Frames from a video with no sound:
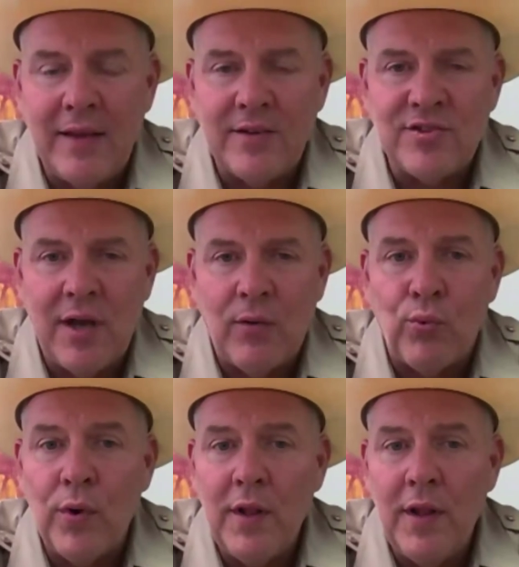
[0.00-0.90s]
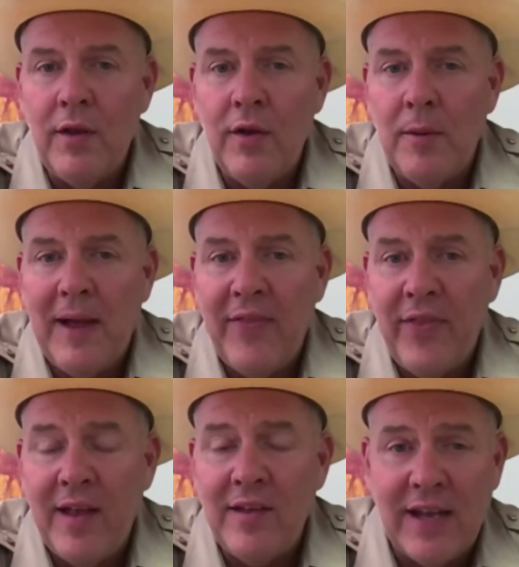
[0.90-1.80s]
is uh, really good about
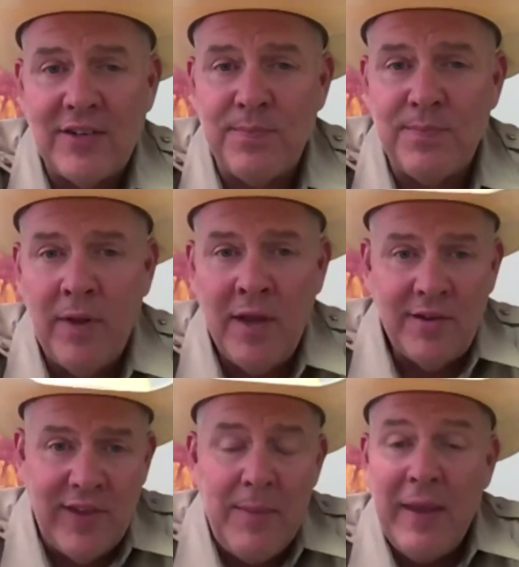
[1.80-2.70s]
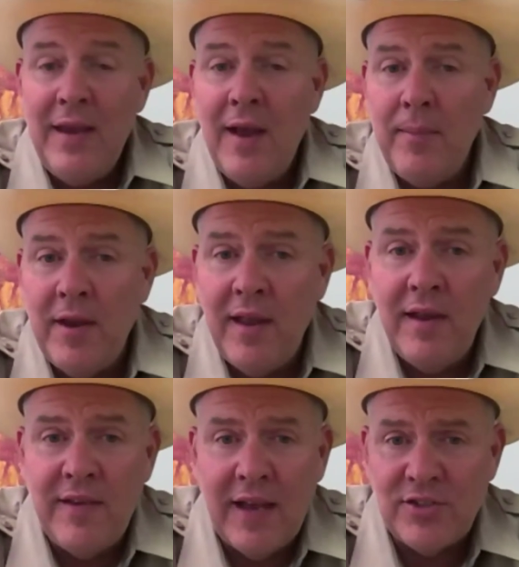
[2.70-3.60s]
that. Texas
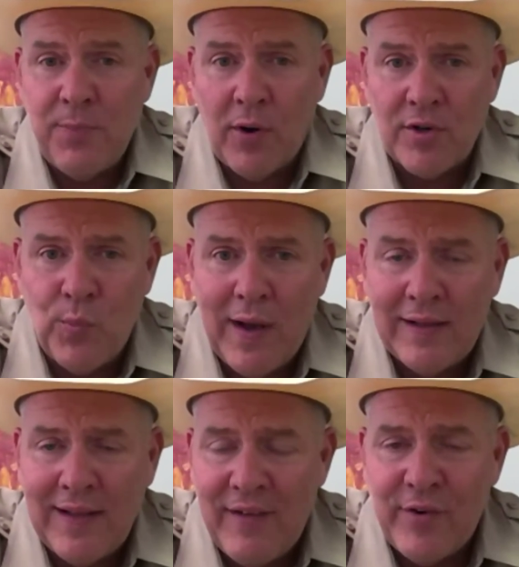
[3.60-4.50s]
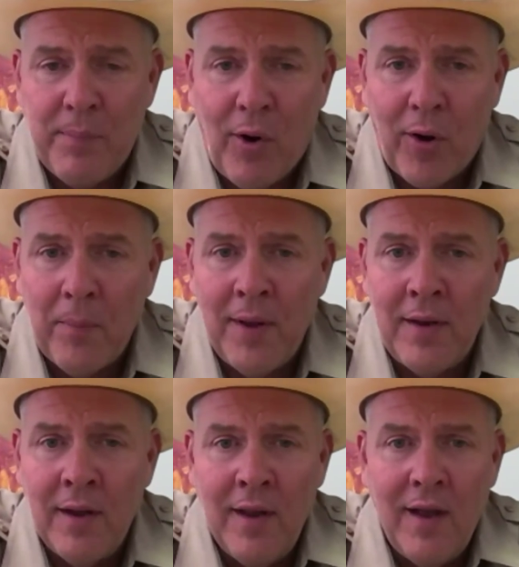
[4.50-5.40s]
TPWD, Texas Parks and Wildlife
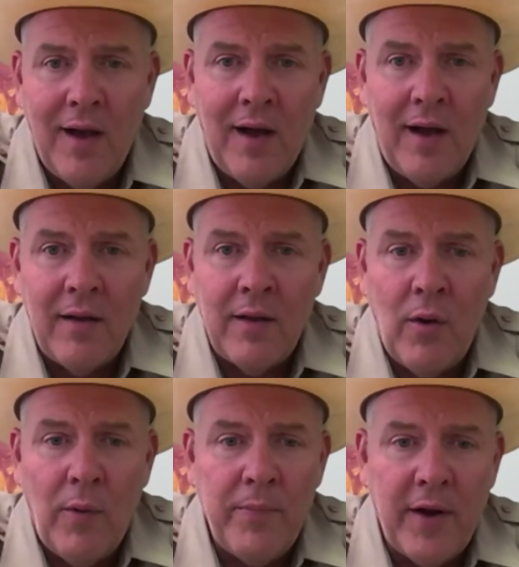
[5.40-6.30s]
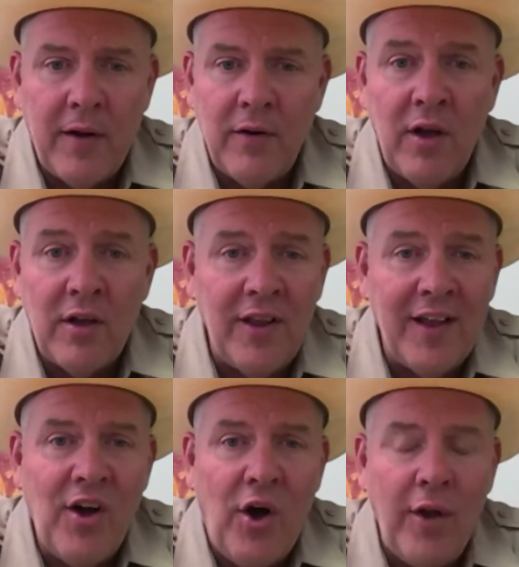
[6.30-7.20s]
Department. Uh, go up there and uh,
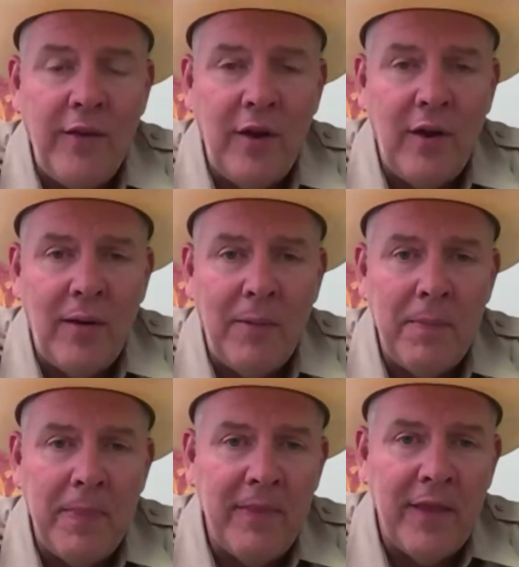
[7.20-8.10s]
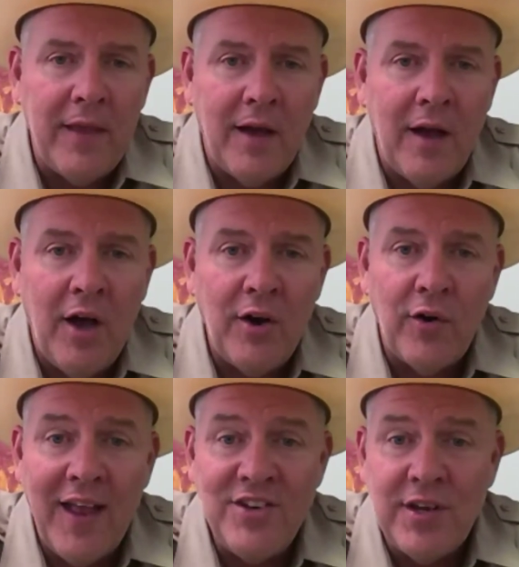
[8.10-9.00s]
click on the um, the uh,
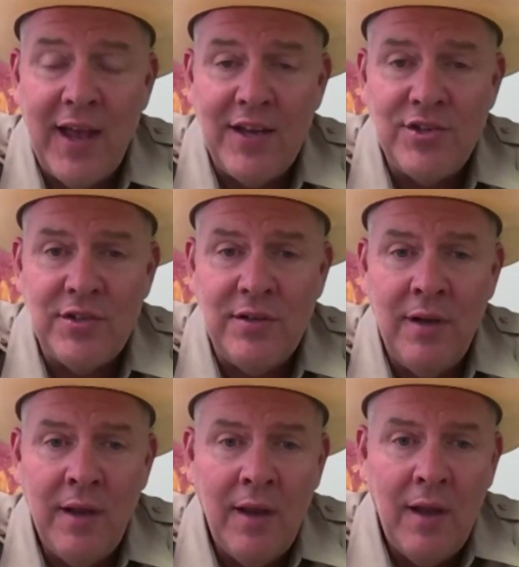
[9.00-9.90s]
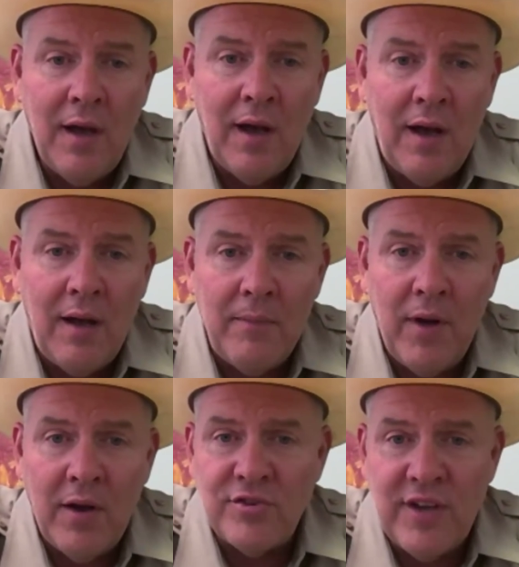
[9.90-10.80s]
hunter education, um,
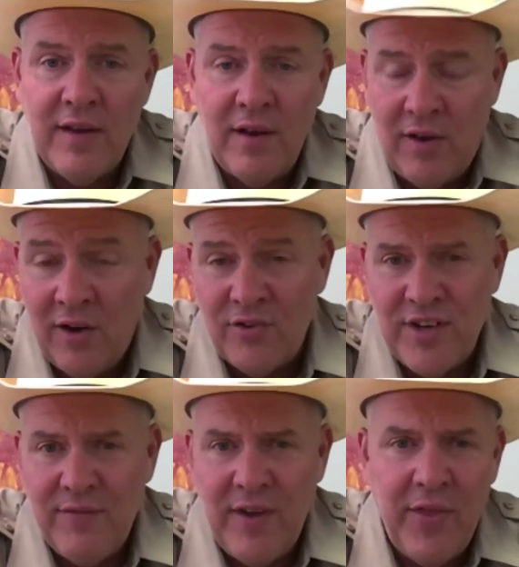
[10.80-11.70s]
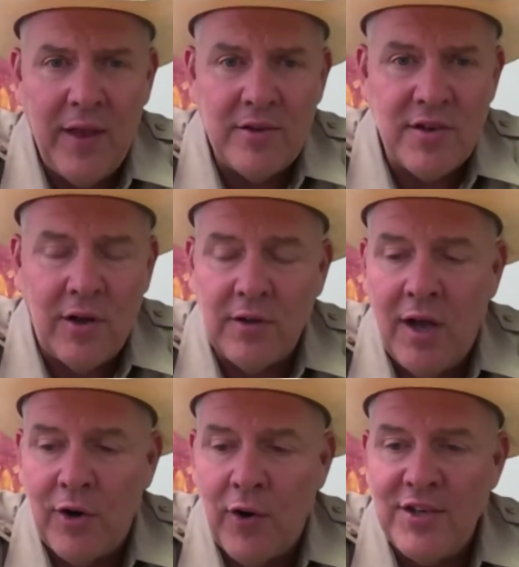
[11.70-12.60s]
hunter set, hunter safety. I think it's called
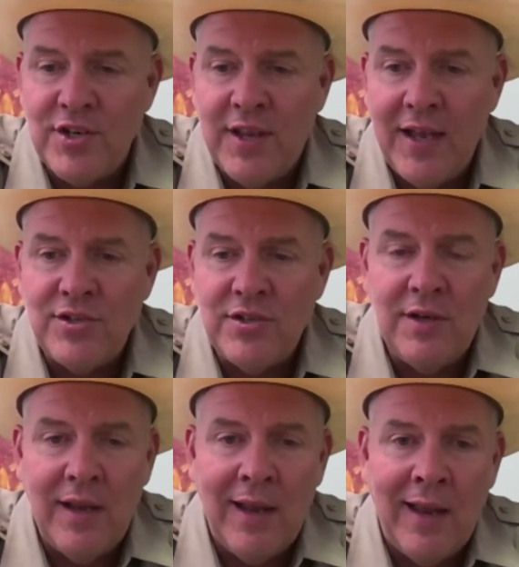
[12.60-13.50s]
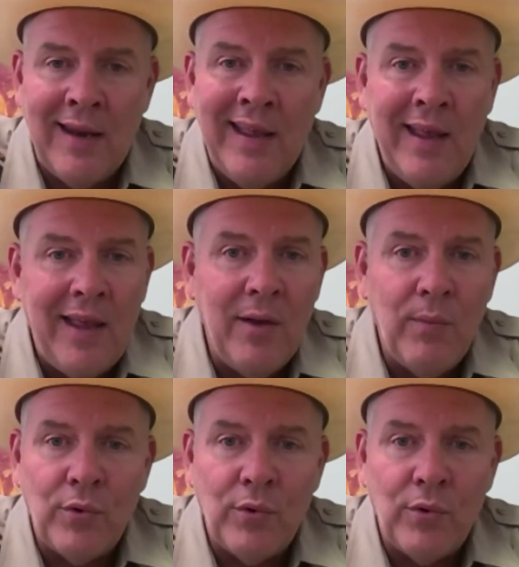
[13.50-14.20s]
hunter education, and it